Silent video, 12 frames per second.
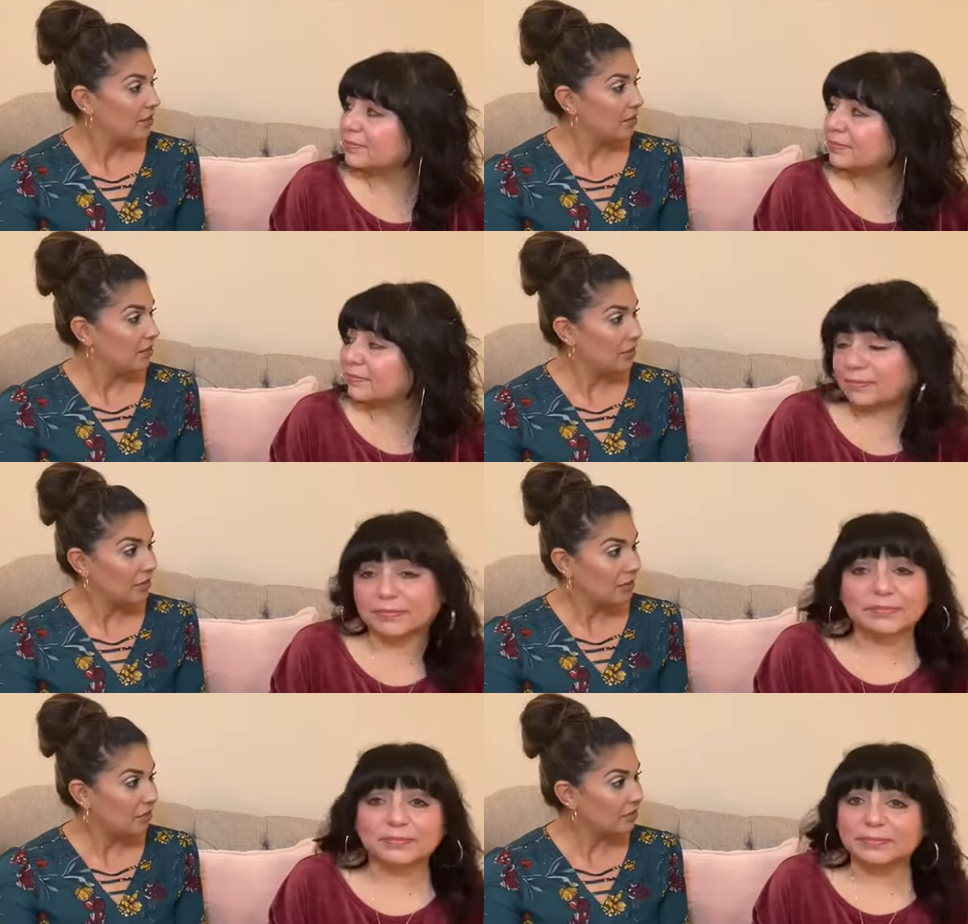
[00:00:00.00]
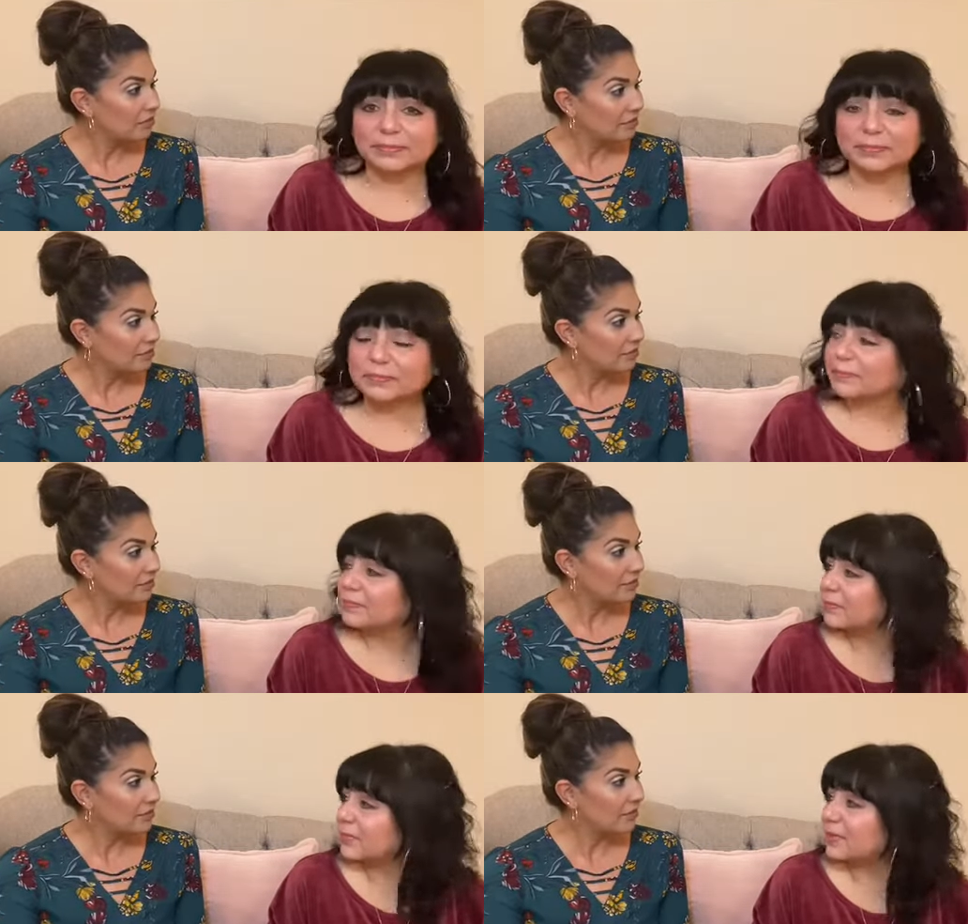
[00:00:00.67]
Speaker 1: you know,
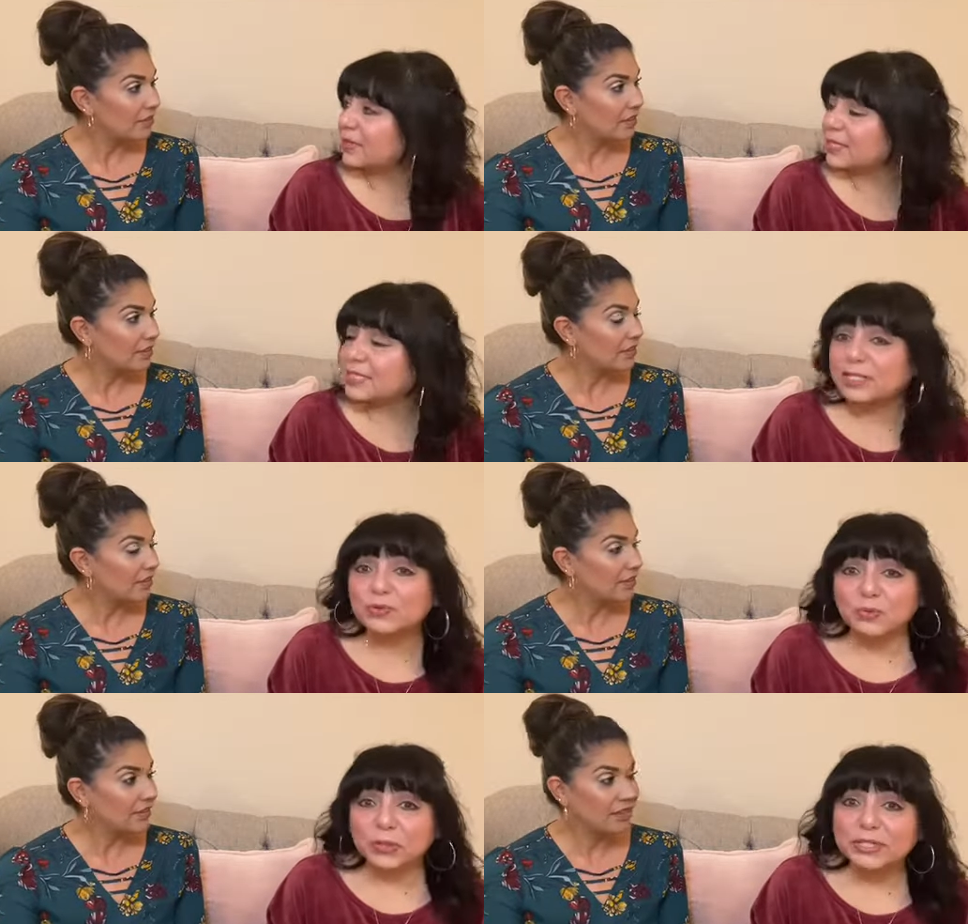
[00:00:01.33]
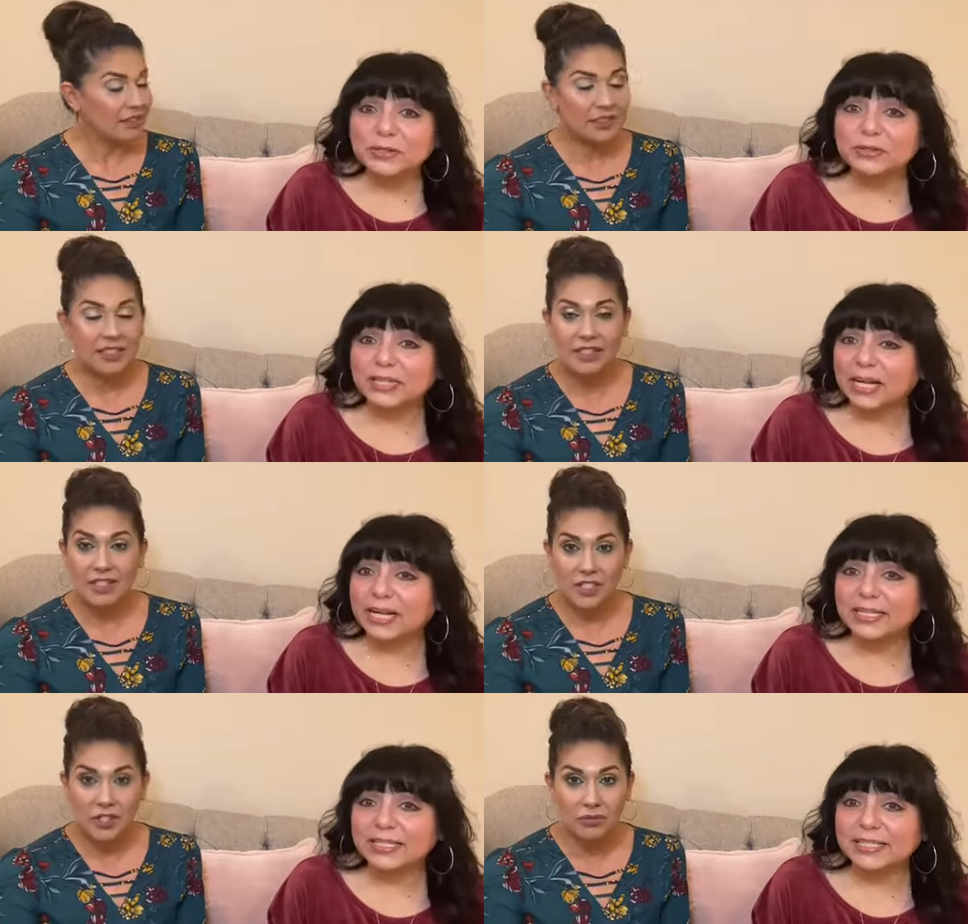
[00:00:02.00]
this is real. This
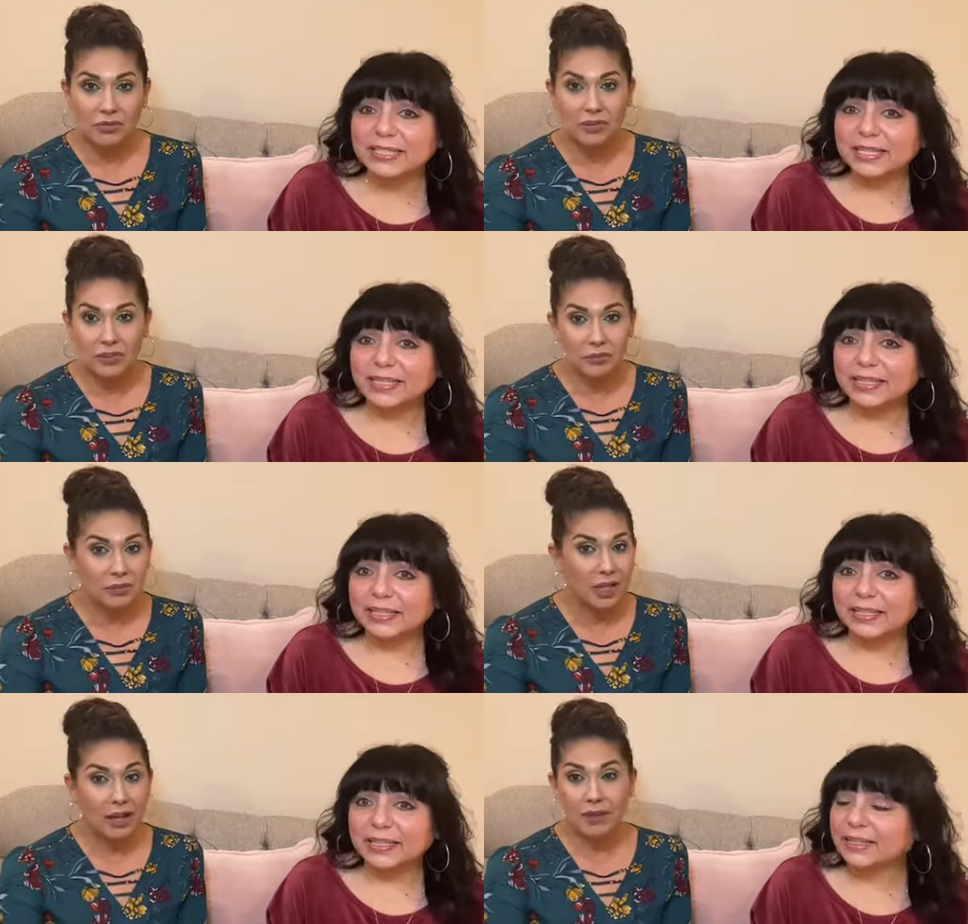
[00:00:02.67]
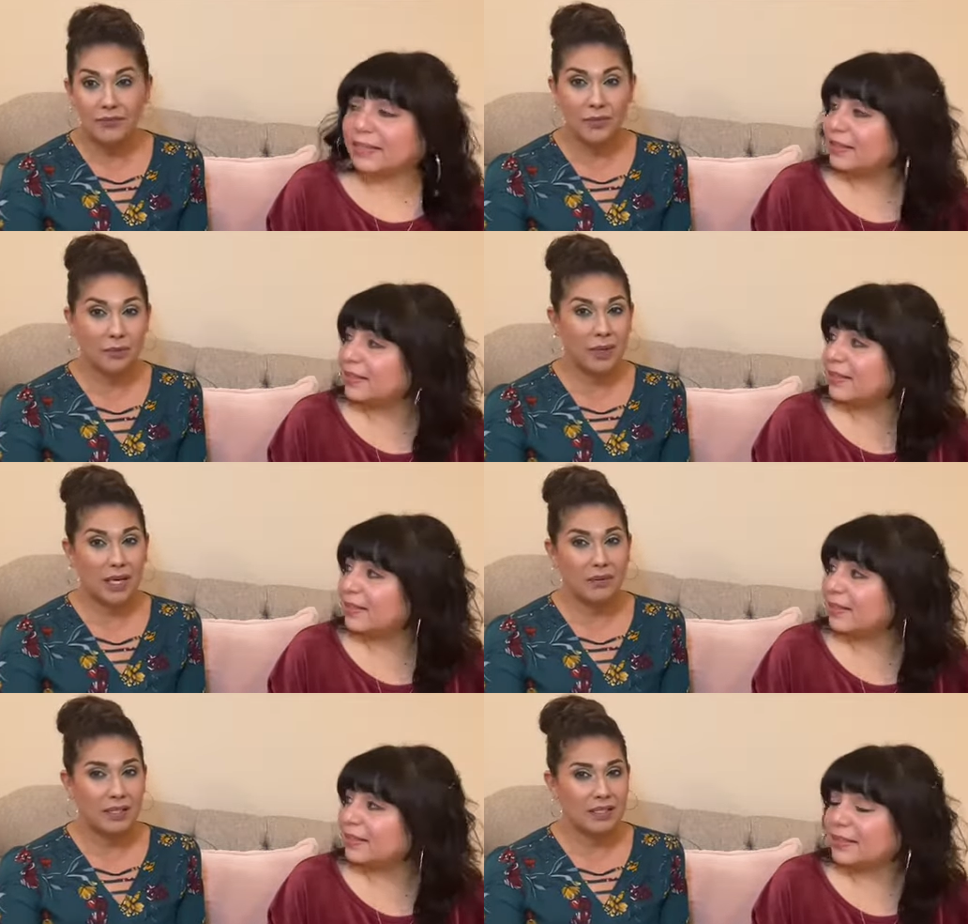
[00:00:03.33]
guys. is you. You love your
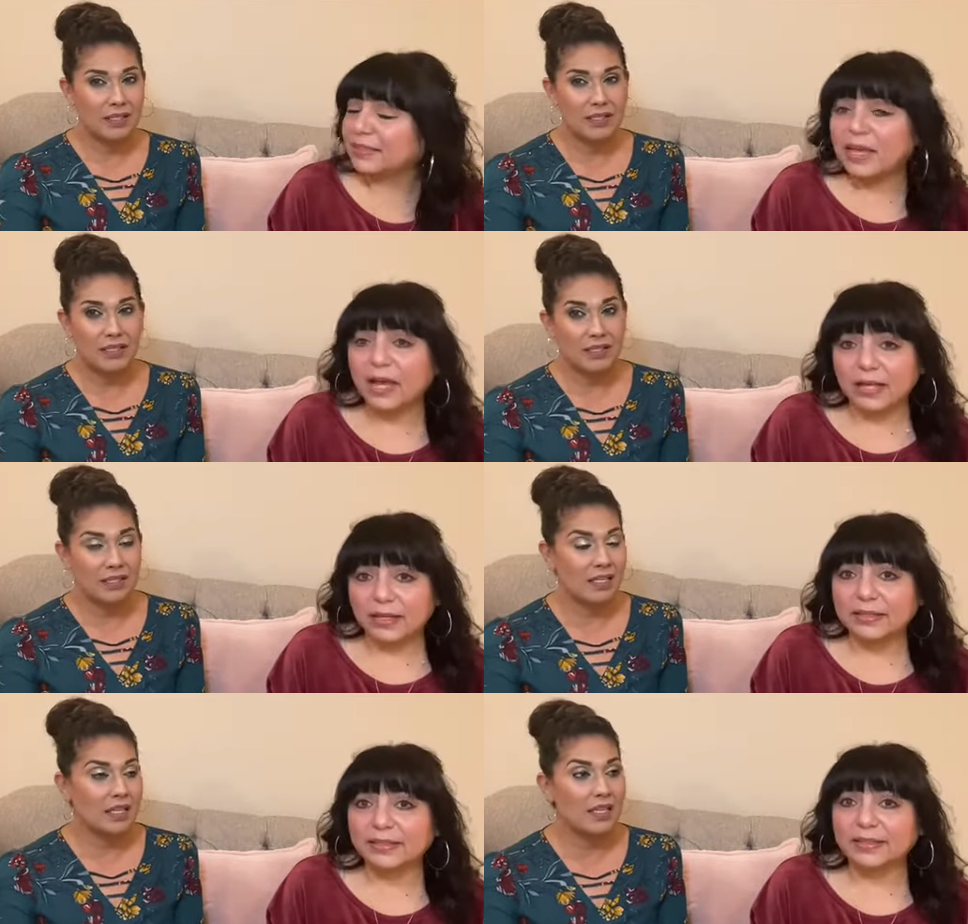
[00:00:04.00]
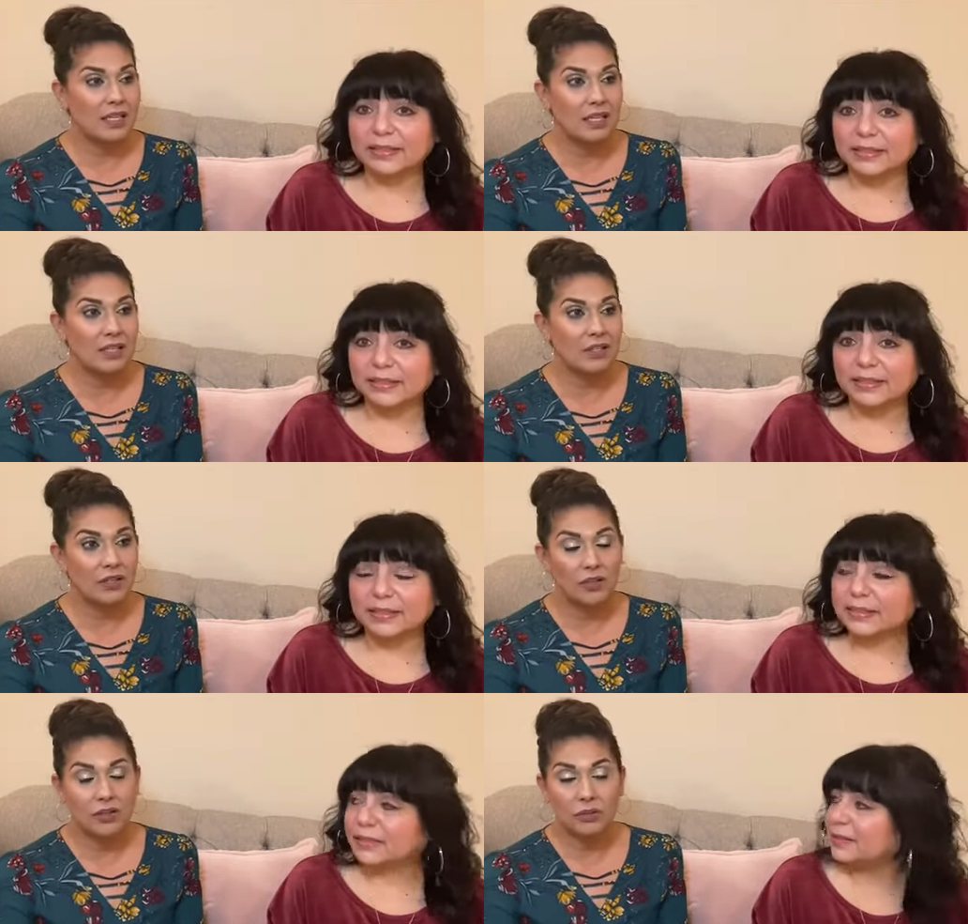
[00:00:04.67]
babies, and yeah. to see, you
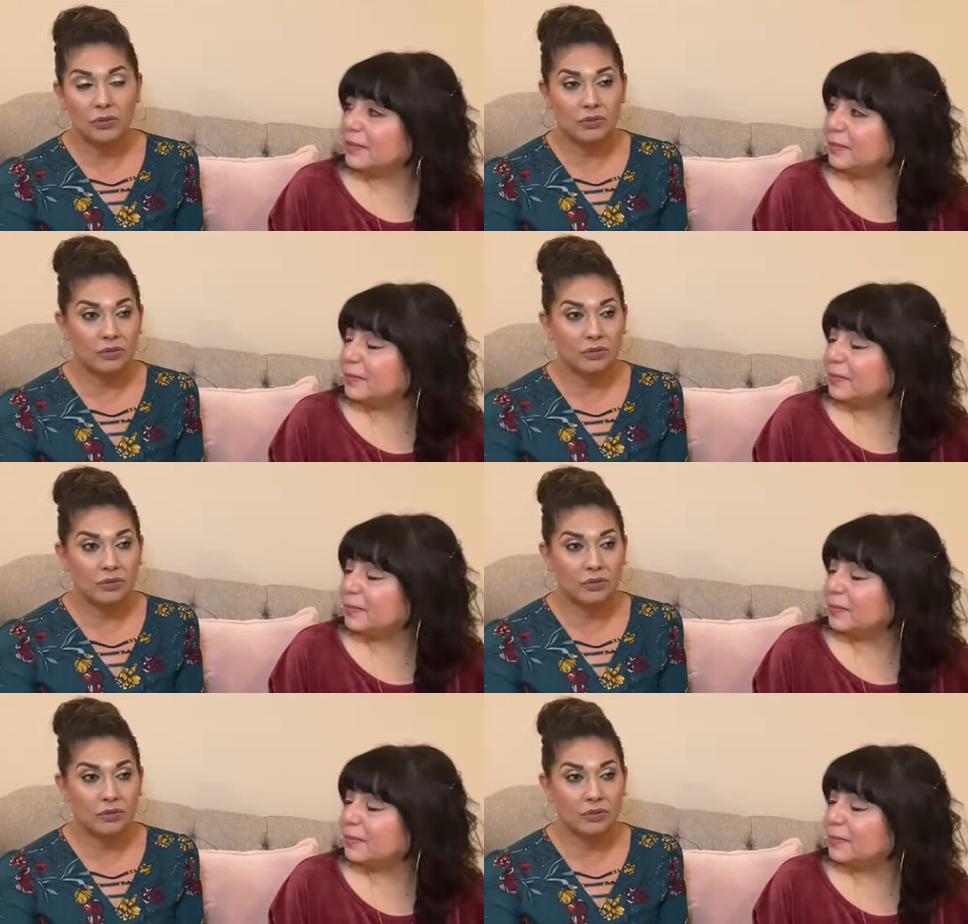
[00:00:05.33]
know,